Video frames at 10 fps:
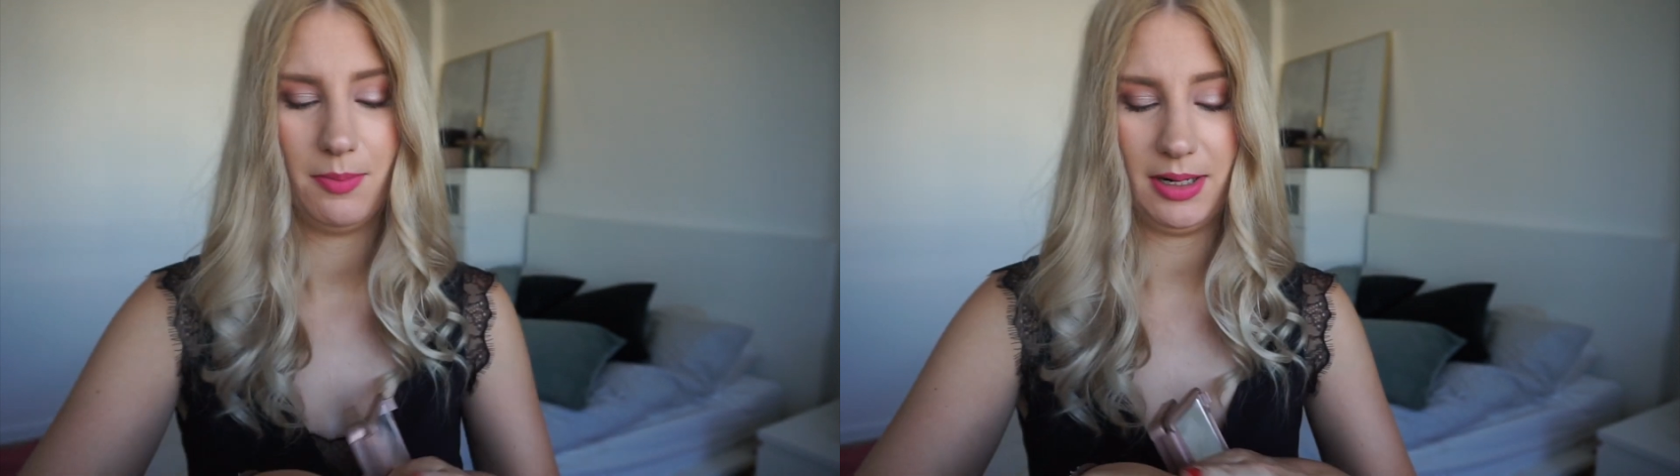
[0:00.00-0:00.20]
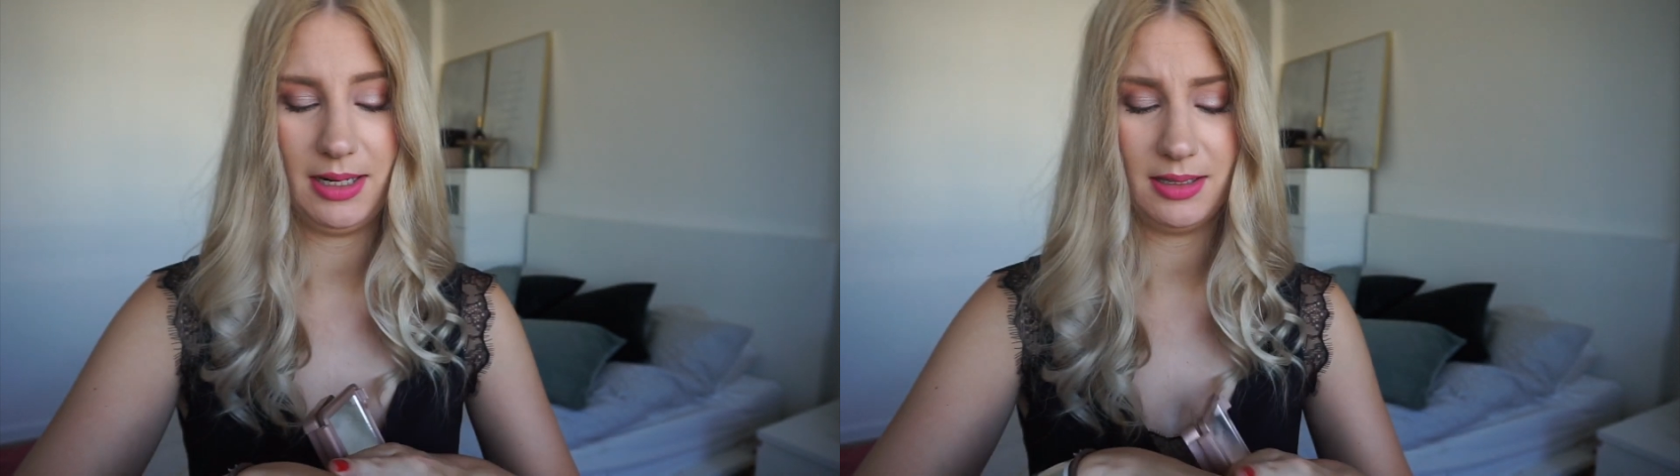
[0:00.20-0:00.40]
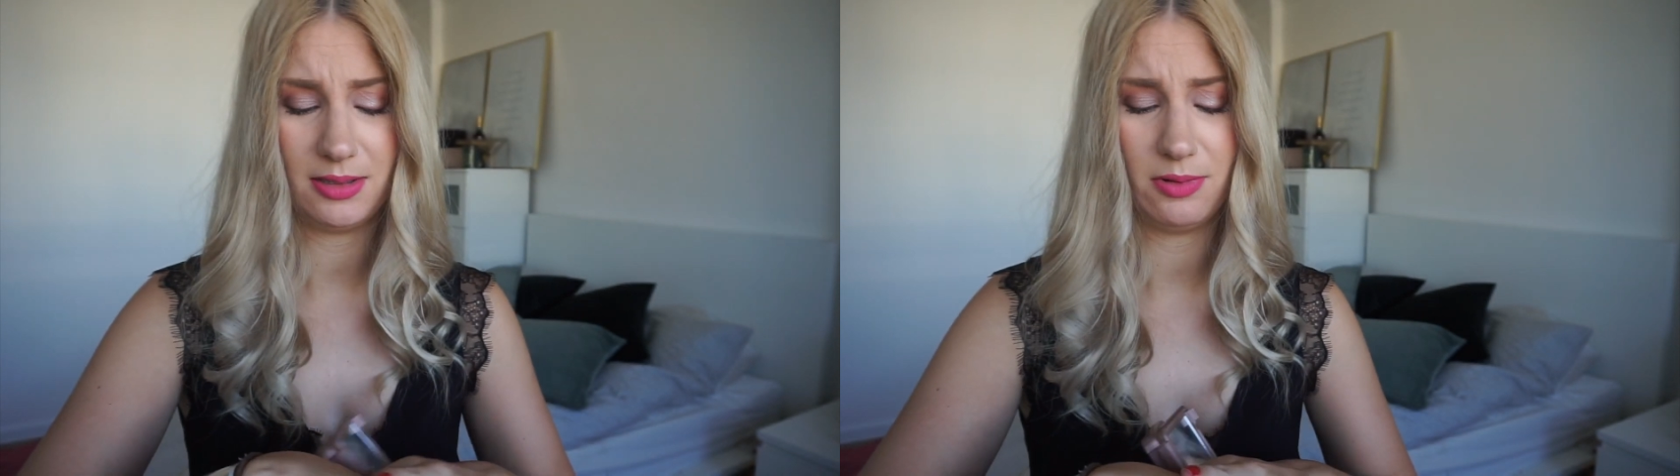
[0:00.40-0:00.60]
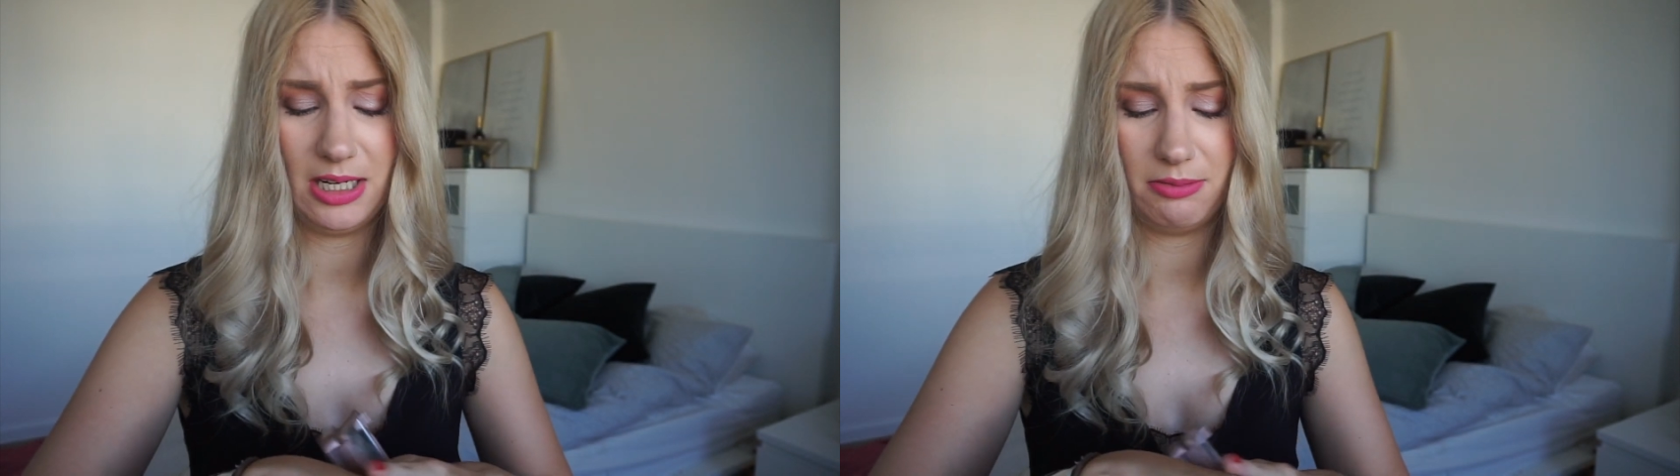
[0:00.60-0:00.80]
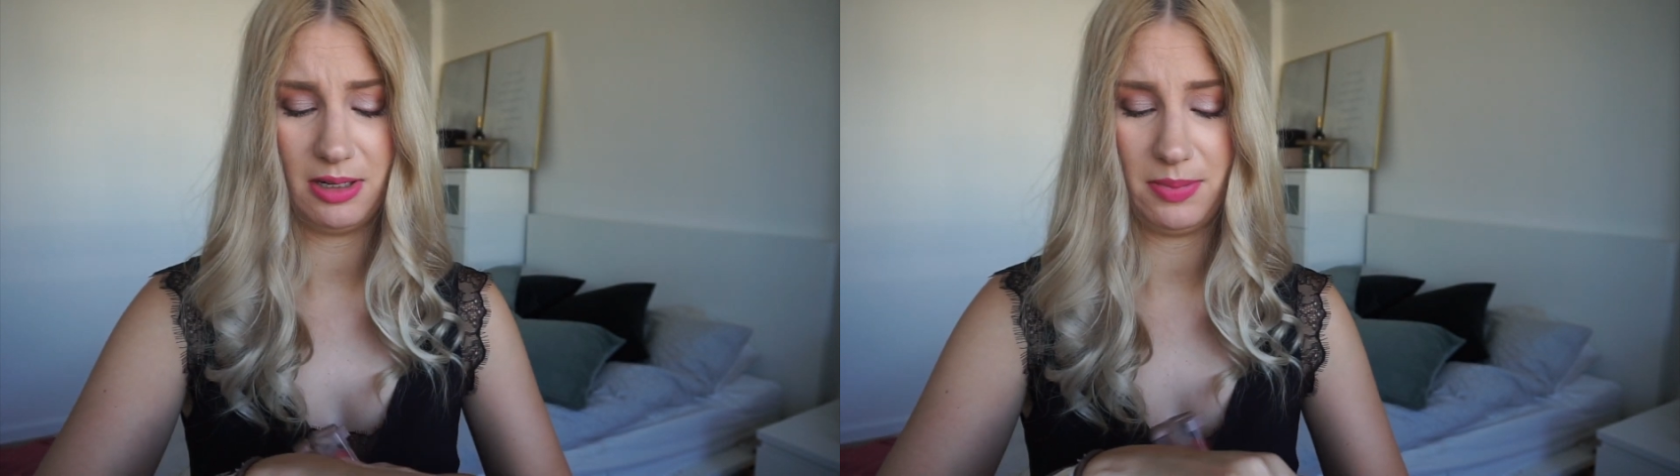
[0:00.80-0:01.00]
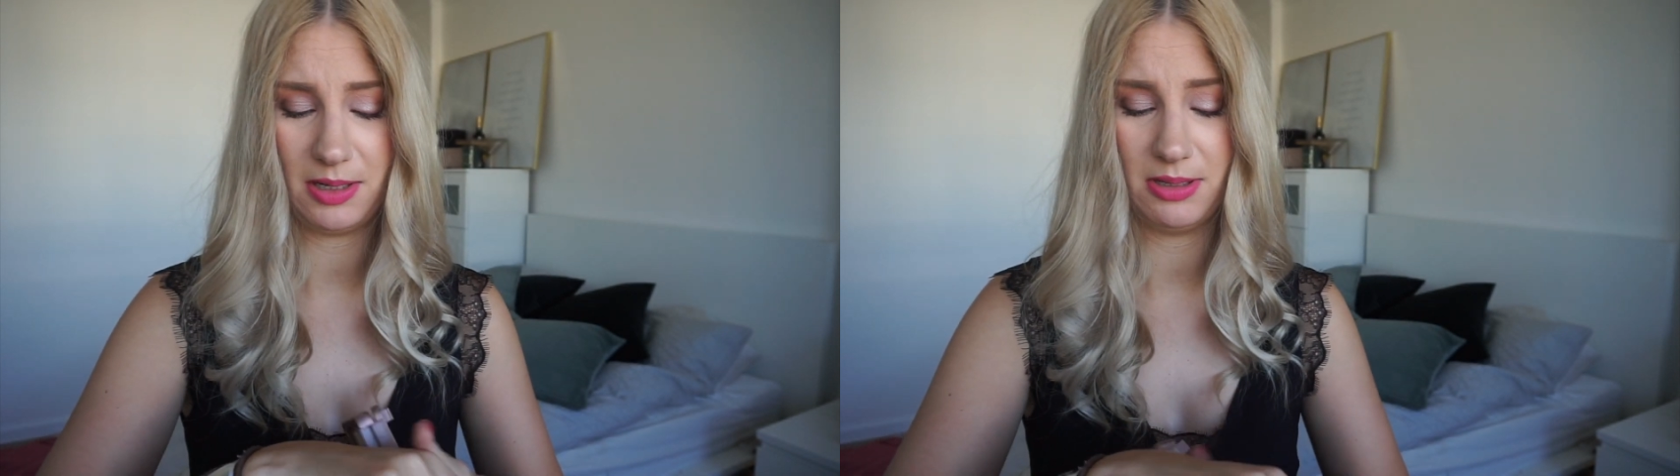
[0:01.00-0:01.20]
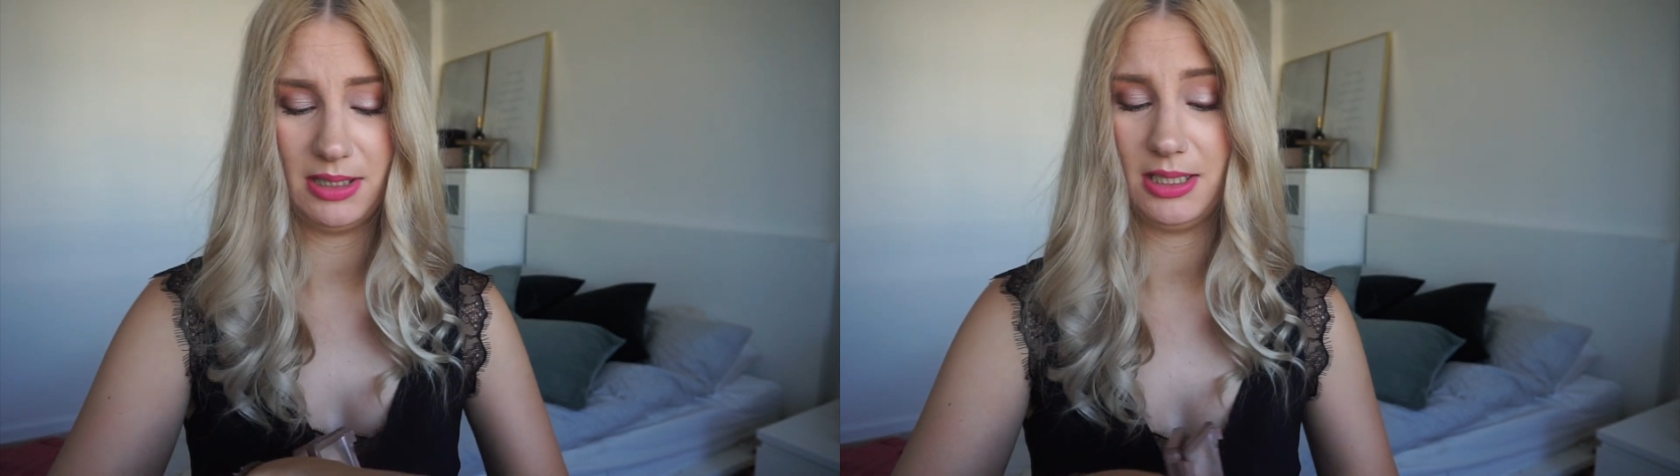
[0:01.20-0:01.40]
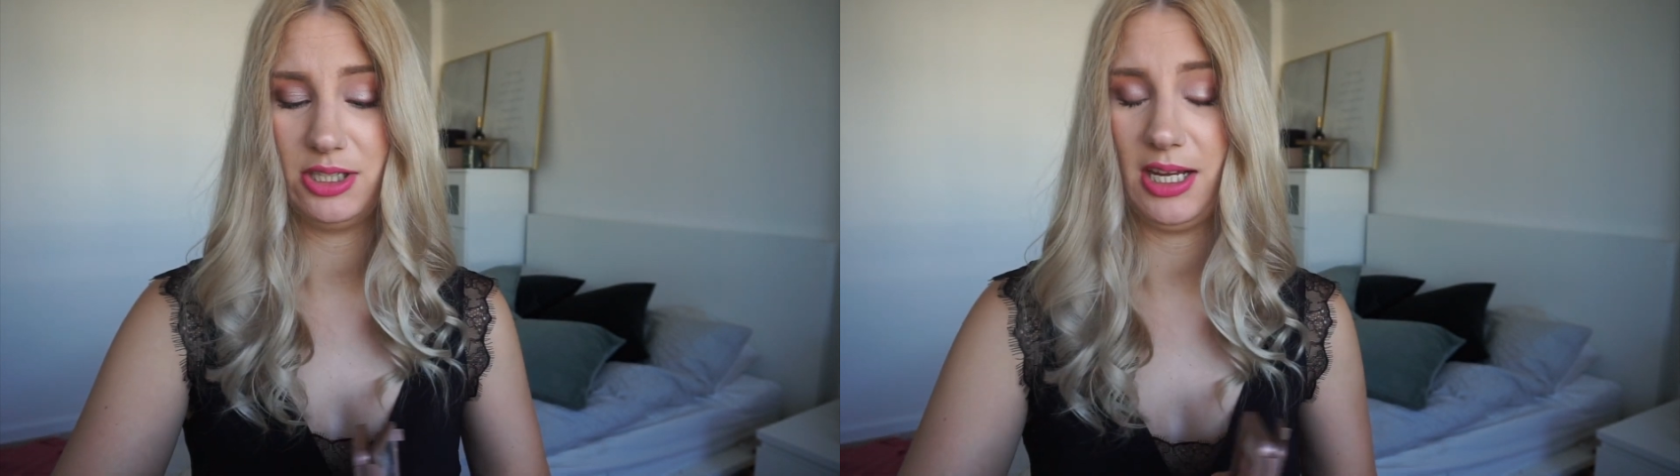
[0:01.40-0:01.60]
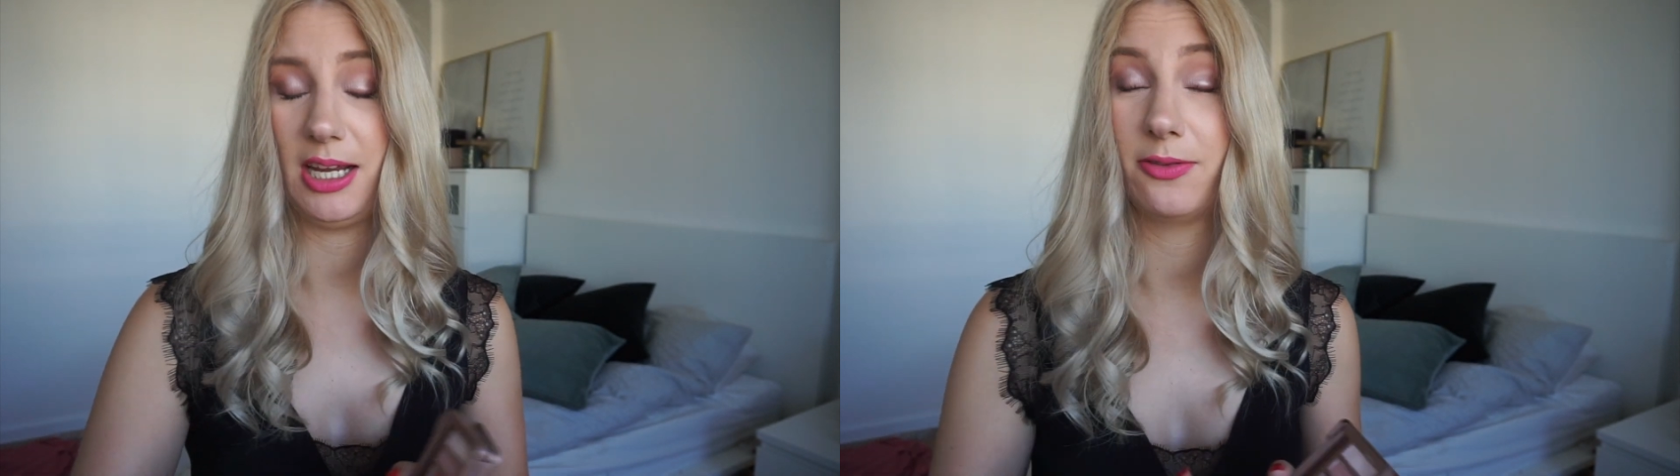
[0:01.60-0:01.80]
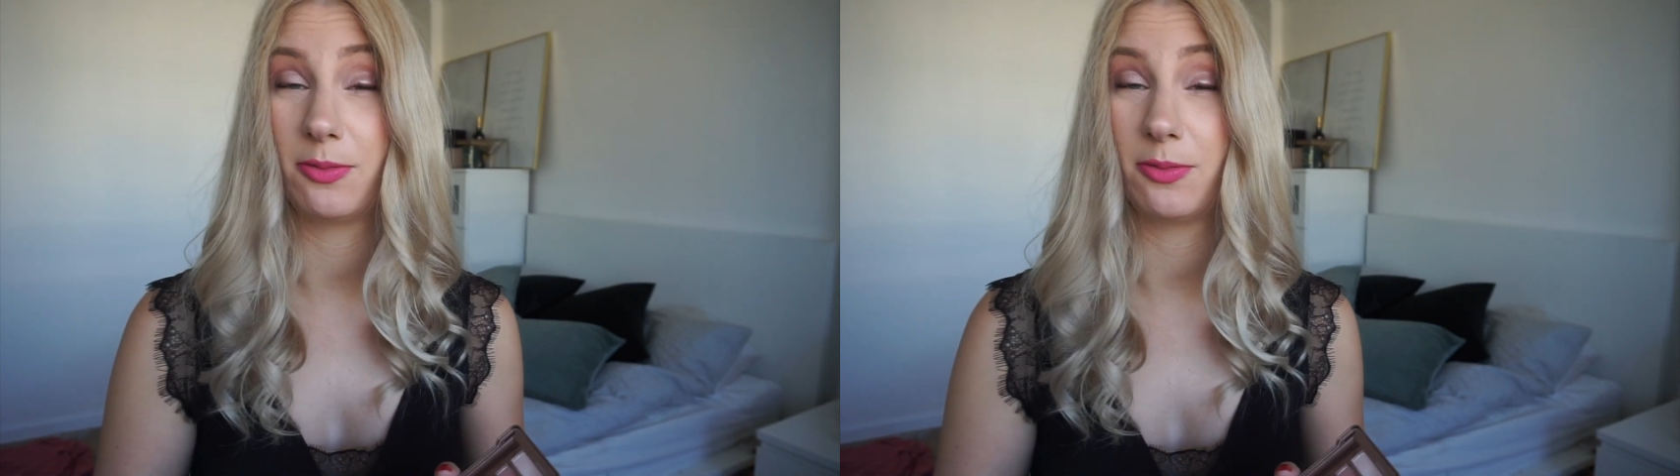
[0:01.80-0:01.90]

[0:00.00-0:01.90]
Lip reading: but it is a really pigmented shade